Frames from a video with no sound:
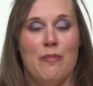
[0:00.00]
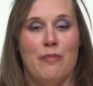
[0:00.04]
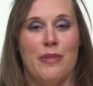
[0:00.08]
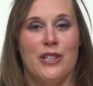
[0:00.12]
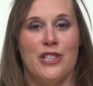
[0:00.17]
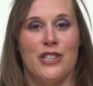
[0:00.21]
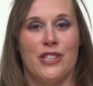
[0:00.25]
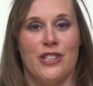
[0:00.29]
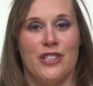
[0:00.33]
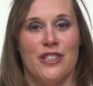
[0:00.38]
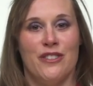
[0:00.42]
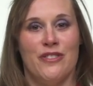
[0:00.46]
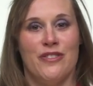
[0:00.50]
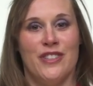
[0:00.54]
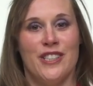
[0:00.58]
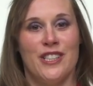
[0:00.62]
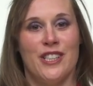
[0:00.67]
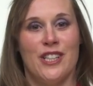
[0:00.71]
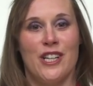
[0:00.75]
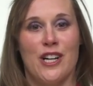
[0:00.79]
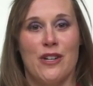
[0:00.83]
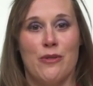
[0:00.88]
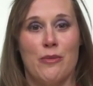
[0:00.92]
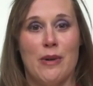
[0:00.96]
Be sure to
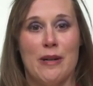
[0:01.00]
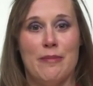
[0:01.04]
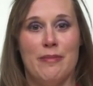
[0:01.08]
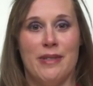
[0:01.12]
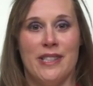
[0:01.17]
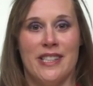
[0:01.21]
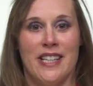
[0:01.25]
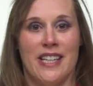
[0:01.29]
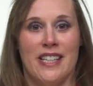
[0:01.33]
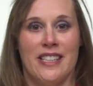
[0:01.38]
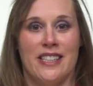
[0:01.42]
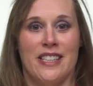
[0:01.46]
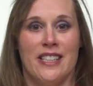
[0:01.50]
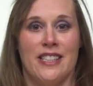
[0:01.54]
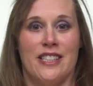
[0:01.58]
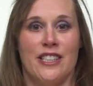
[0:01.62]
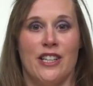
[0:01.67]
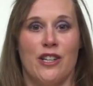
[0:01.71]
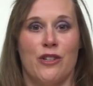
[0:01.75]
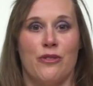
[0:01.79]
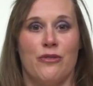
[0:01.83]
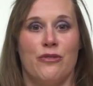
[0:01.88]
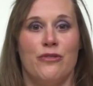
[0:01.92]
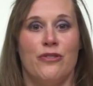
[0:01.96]
visit our website to
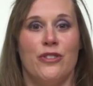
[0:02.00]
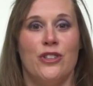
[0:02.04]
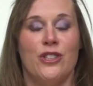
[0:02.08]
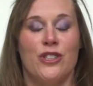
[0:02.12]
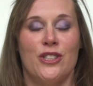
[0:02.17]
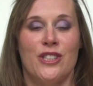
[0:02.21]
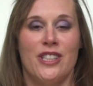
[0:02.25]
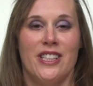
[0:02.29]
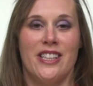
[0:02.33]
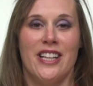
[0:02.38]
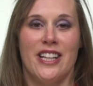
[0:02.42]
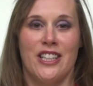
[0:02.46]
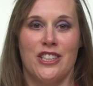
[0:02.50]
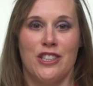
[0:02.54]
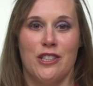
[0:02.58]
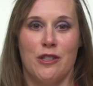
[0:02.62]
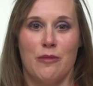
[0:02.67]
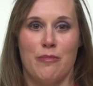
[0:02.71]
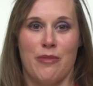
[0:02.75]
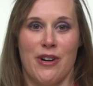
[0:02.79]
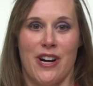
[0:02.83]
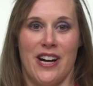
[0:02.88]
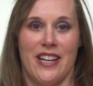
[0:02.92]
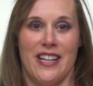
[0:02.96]
see our full selection
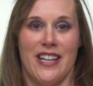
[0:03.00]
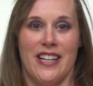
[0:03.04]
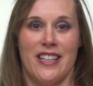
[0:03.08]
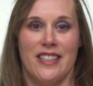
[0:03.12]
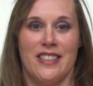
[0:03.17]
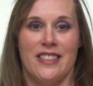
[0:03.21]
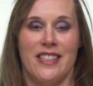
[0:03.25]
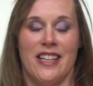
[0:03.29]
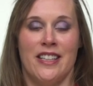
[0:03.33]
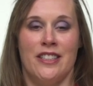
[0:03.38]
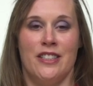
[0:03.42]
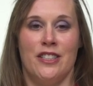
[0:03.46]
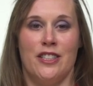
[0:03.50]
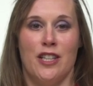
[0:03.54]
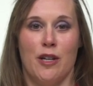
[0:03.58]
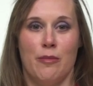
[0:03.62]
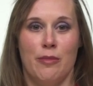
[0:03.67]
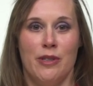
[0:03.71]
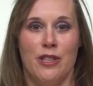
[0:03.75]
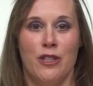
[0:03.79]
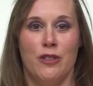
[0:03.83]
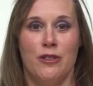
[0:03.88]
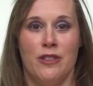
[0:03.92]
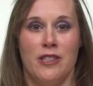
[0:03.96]
of products at
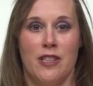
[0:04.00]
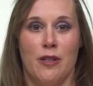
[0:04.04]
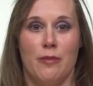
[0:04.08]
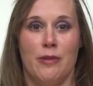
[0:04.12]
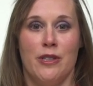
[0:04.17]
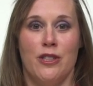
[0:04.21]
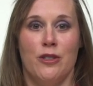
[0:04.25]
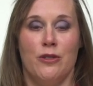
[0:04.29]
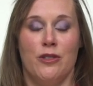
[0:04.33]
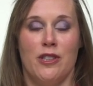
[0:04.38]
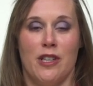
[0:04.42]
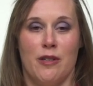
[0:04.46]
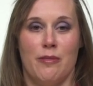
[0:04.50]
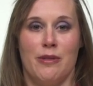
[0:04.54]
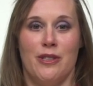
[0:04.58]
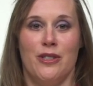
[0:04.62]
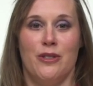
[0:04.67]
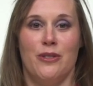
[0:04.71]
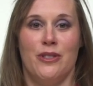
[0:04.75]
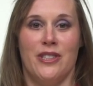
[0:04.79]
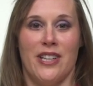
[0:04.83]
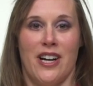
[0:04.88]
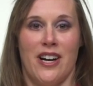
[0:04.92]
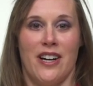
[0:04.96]

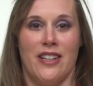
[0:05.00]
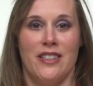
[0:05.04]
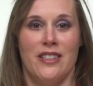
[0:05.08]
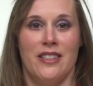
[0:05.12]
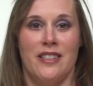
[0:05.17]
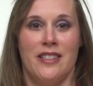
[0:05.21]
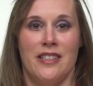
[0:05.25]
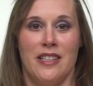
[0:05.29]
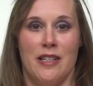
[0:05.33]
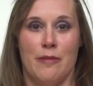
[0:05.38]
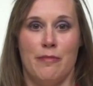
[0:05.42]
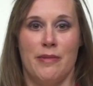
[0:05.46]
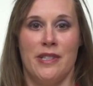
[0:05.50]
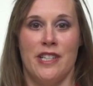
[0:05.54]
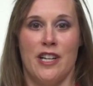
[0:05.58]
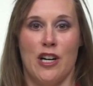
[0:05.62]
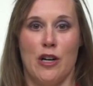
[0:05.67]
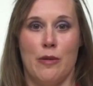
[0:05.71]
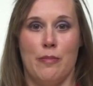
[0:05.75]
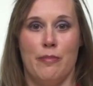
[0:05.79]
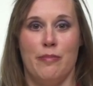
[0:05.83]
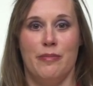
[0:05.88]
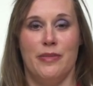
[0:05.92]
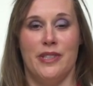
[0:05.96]

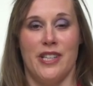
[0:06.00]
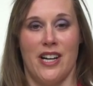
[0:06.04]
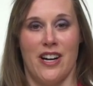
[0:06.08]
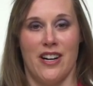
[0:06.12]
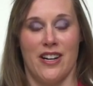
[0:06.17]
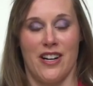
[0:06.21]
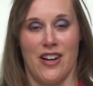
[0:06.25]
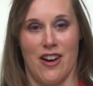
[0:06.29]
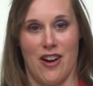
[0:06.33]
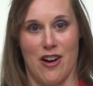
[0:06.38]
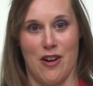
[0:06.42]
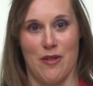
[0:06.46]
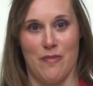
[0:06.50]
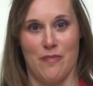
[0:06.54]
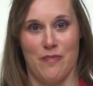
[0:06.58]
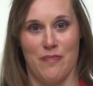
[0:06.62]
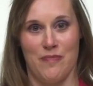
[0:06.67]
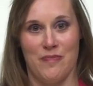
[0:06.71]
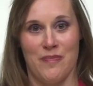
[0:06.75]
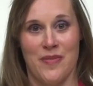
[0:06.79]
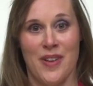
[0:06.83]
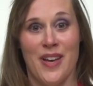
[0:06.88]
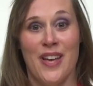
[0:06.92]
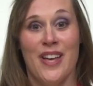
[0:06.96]
www.stampinup.com.
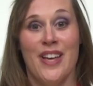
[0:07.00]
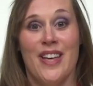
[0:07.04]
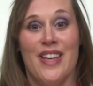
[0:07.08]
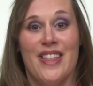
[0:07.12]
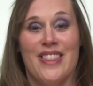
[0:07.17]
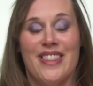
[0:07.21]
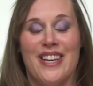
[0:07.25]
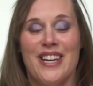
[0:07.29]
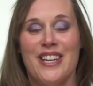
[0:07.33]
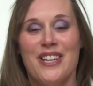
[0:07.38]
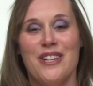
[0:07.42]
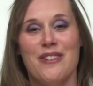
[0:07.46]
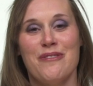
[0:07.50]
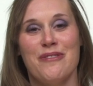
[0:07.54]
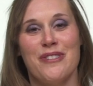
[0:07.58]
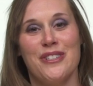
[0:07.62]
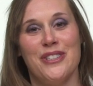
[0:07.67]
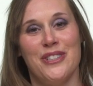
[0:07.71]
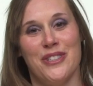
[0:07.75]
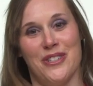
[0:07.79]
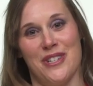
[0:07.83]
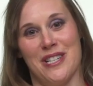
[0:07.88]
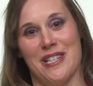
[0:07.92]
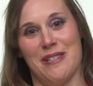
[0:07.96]
Thank you for
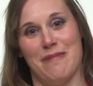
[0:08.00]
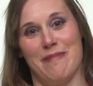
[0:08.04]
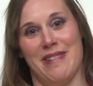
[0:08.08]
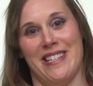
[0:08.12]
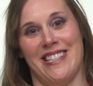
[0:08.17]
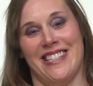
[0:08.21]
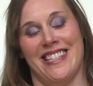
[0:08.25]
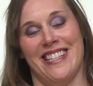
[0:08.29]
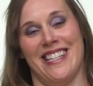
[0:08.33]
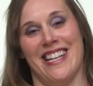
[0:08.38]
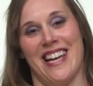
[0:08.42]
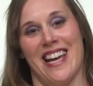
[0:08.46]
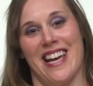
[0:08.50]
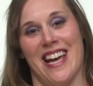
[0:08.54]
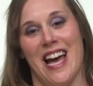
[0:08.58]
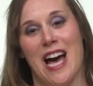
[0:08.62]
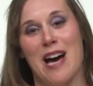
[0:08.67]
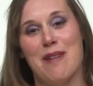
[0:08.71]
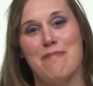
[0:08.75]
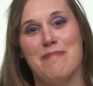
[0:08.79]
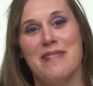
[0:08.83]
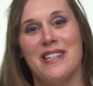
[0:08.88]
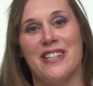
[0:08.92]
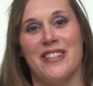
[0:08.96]
joining me today.
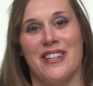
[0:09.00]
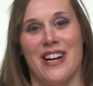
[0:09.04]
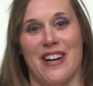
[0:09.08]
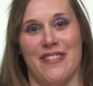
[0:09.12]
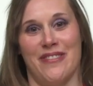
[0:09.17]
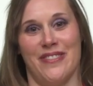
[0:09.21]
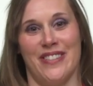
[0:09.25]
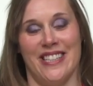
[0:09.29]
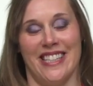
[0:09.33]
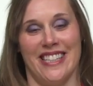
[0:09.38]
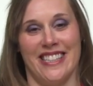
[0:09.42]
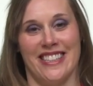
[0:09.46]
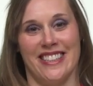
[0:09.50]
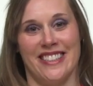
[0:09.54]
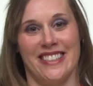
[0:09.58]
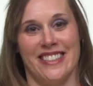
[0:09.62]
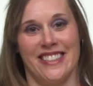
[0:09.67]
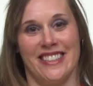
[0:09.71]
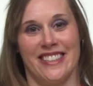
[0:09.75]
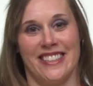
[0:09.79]
Happy crafting!